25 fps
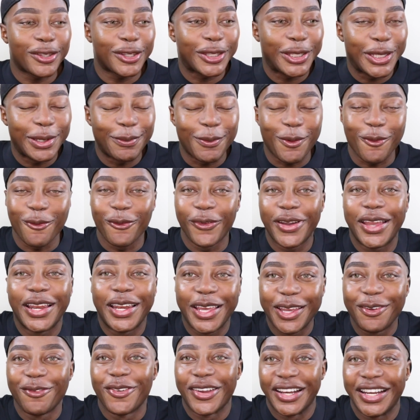seem
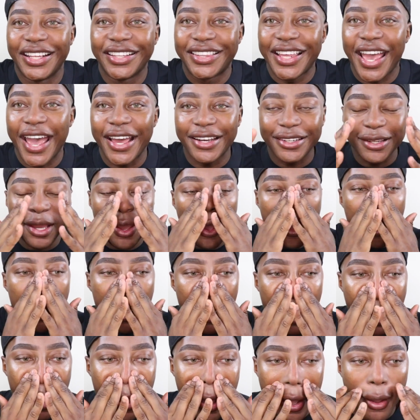really, really dead.
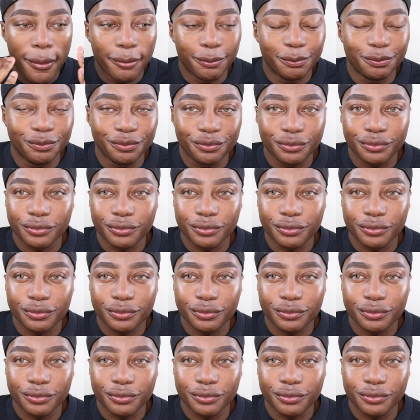I